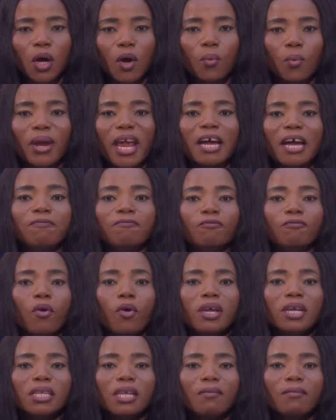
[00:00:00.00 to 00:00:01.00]
We are
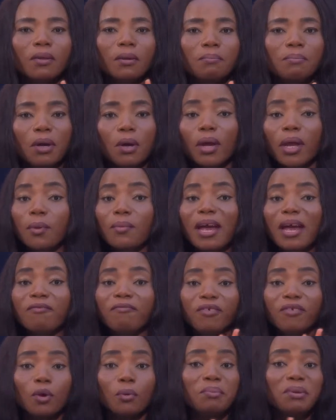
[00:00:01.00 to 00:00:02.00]
Voice of the, we are
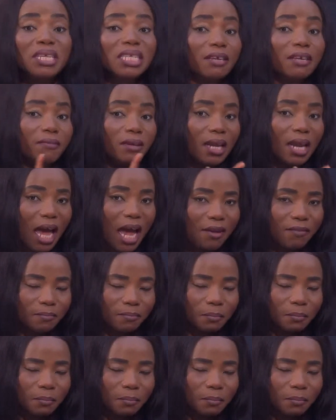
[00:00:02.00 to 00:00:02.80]
VOP TV Live